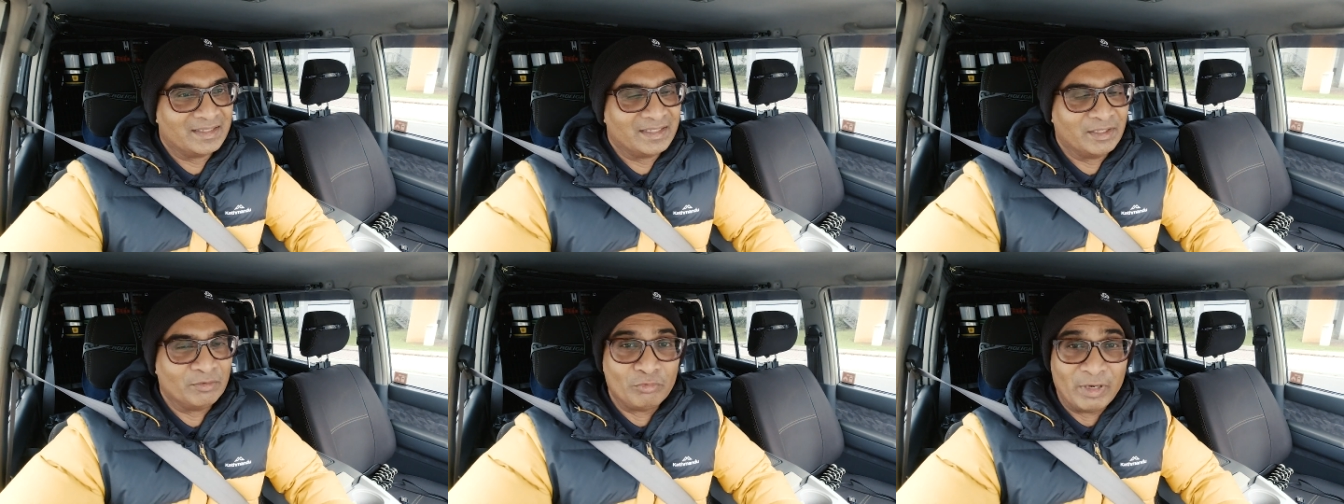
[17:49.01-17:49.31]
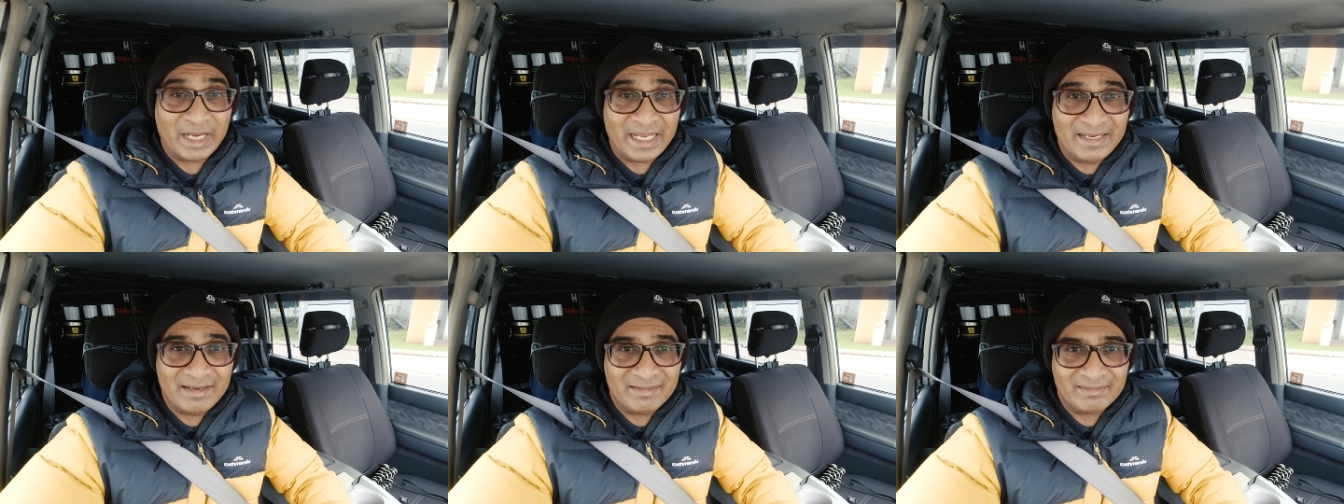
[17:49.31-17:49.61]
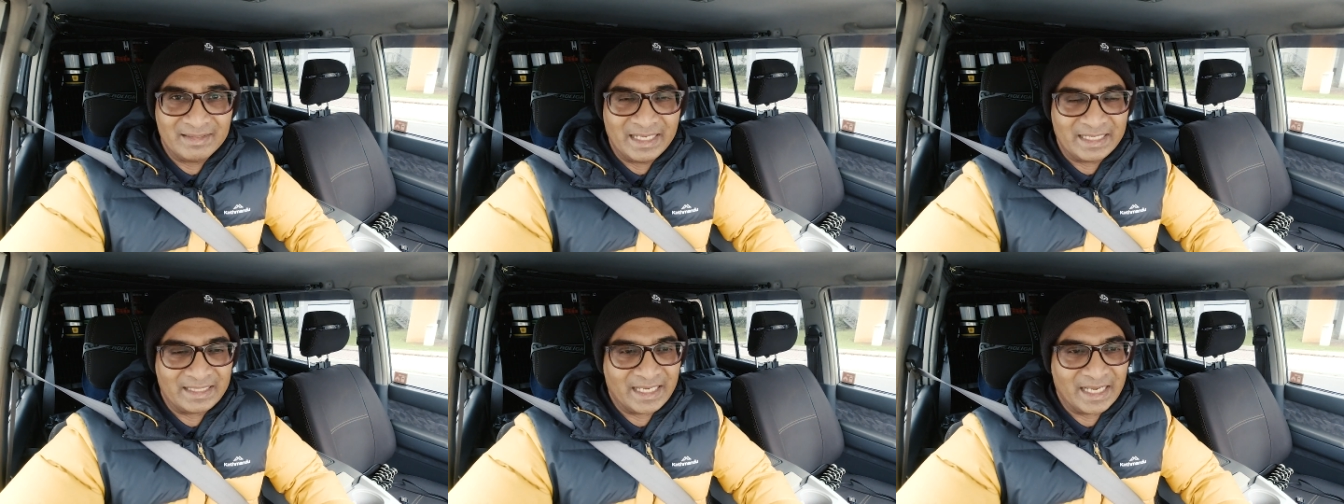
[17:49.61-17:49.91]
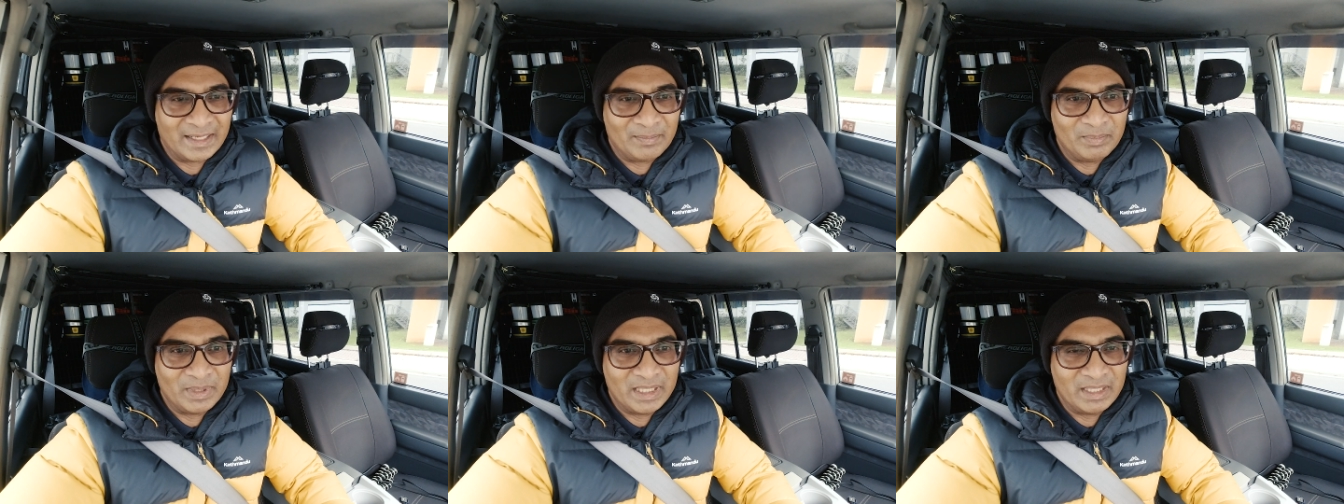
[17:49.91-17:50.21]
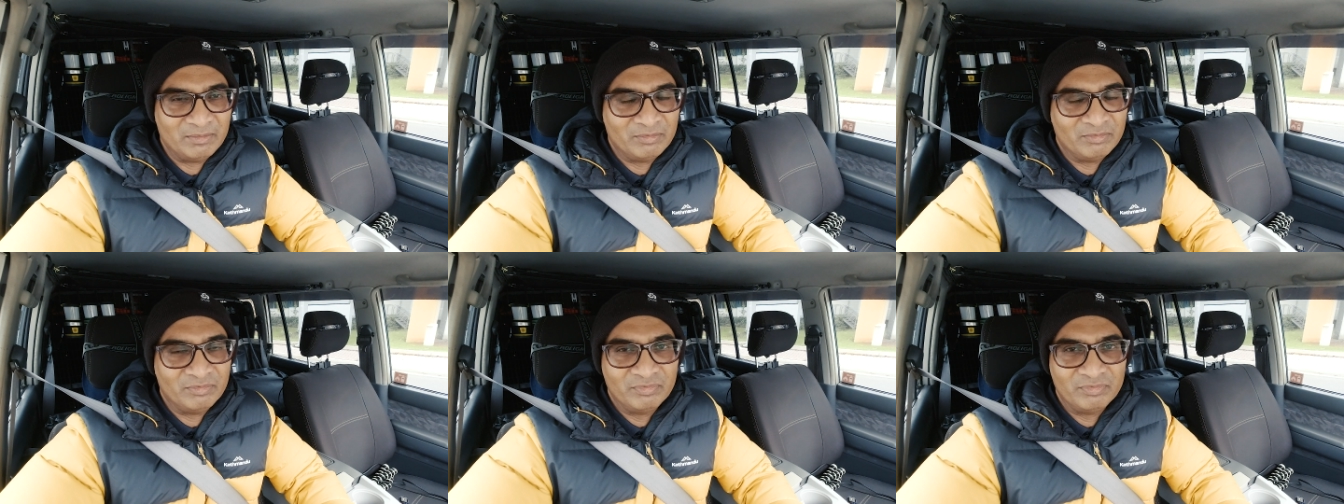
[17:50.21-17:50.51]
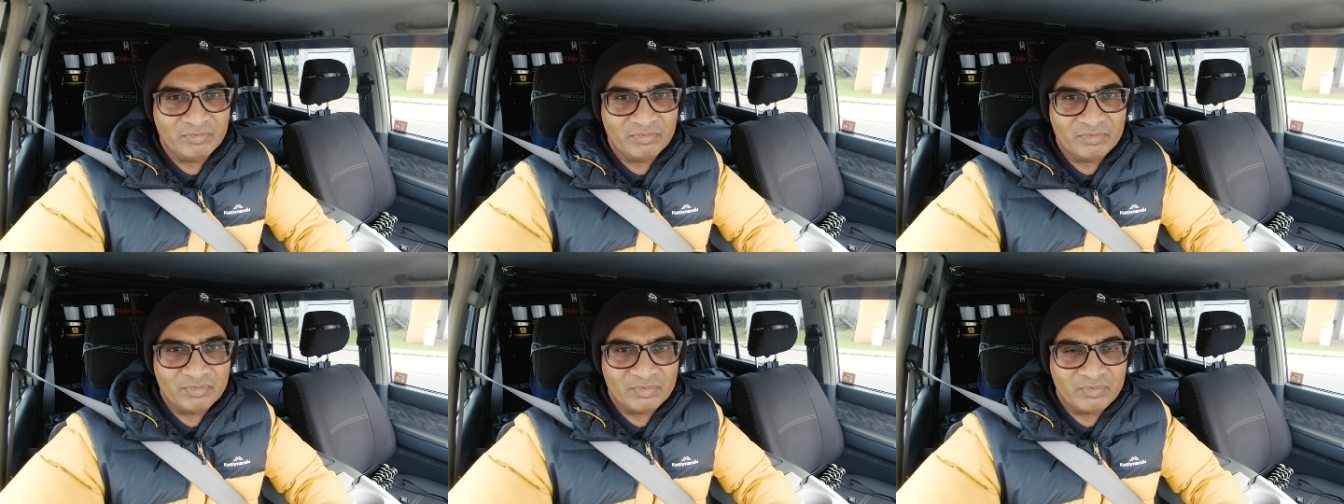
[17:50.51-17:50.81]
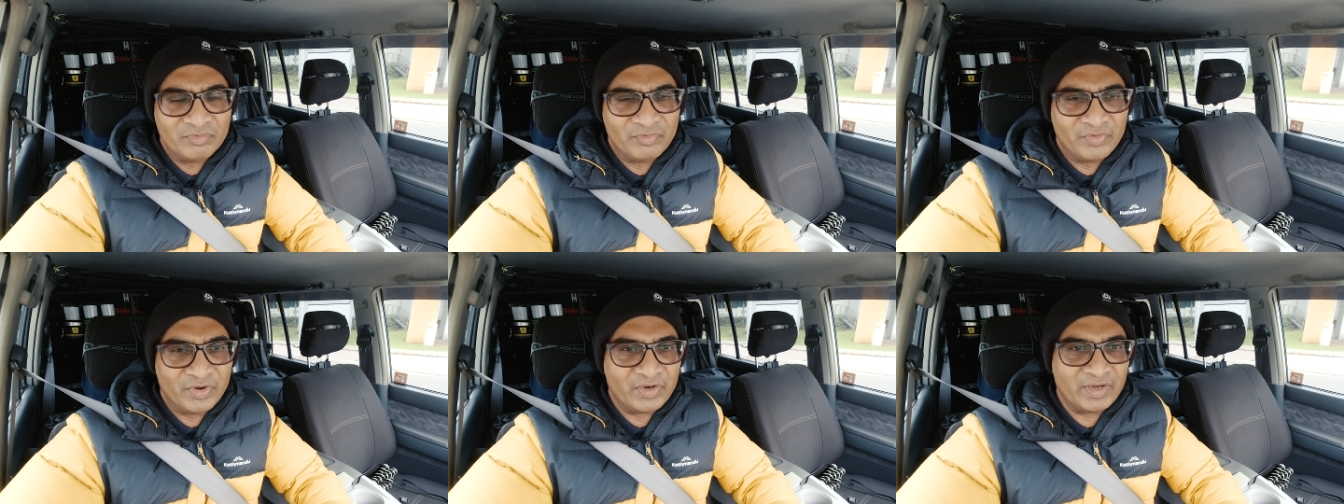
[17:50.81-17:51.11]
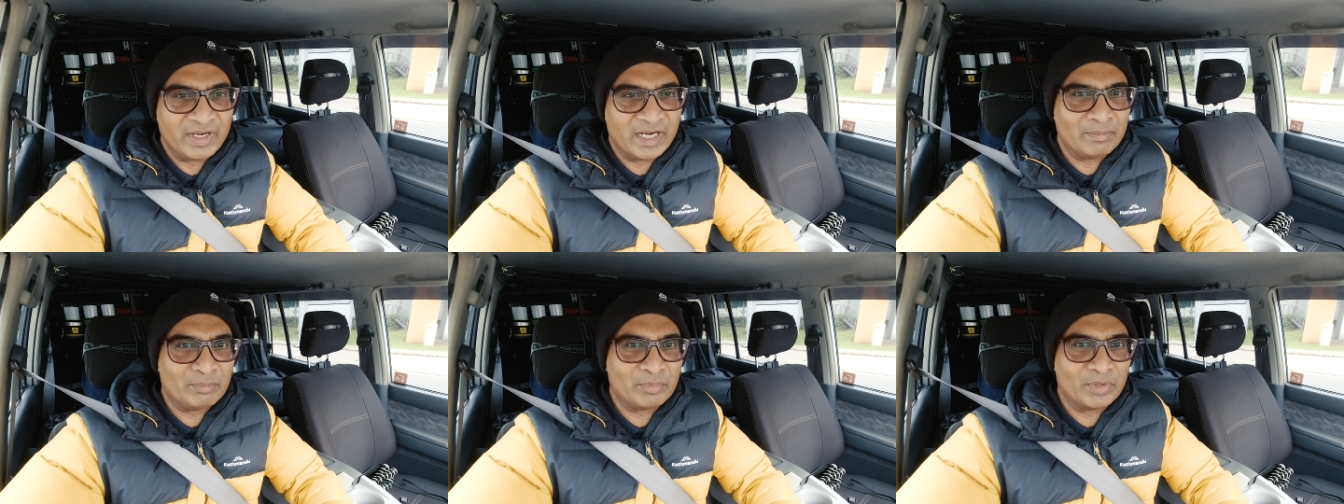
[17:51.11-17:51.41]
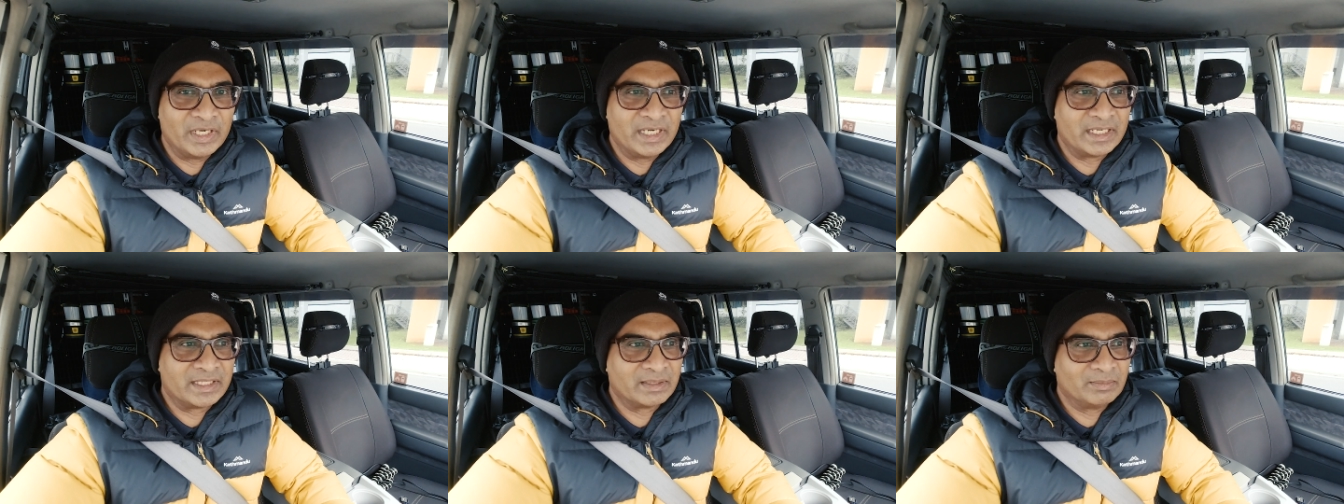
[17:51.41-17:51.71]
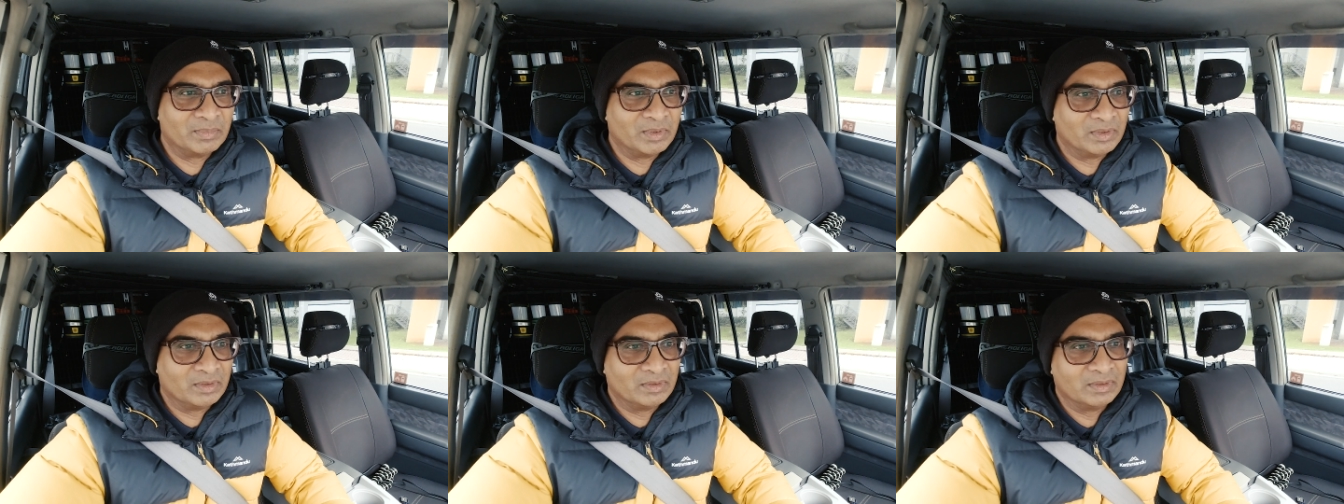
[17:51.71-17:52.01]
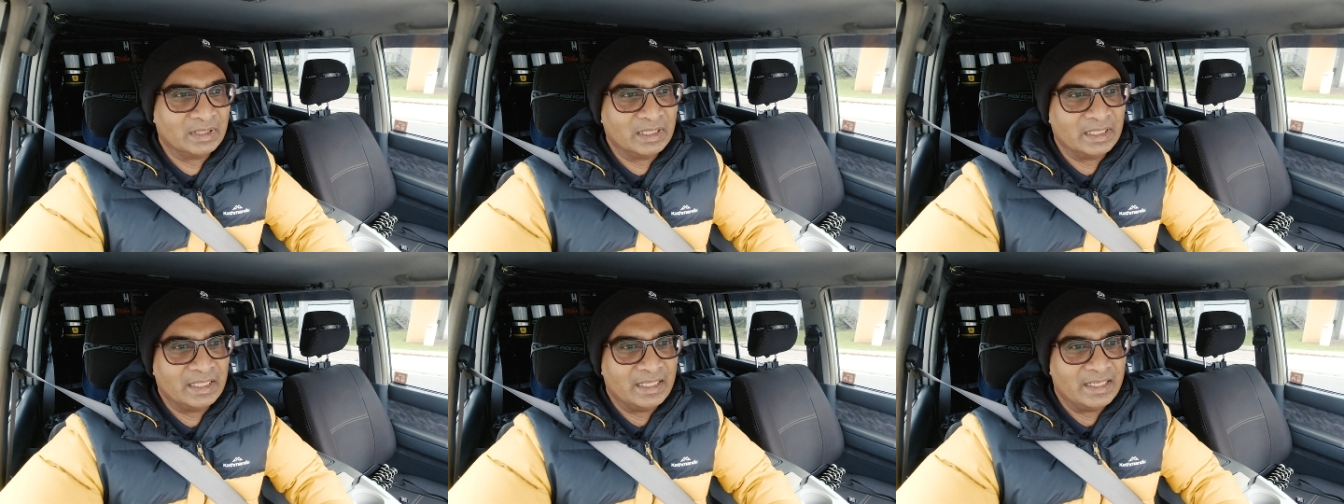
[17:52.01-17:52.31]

terrain that can be very unpredictable,